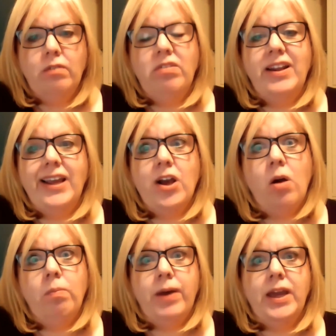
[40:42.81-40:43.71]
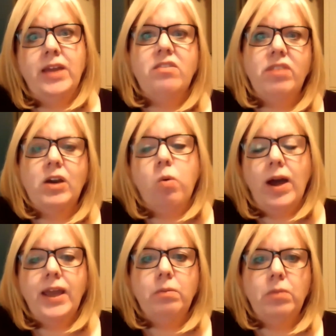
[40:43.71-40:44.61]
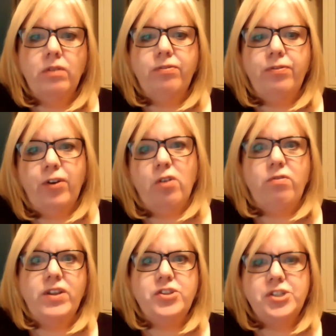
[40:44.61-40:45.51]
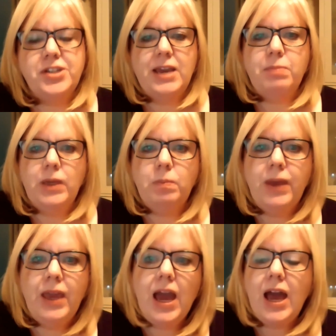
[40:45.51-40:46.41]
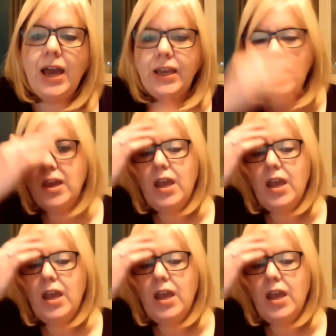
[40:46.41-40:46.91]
really combating the requirement for a rigid ABPI.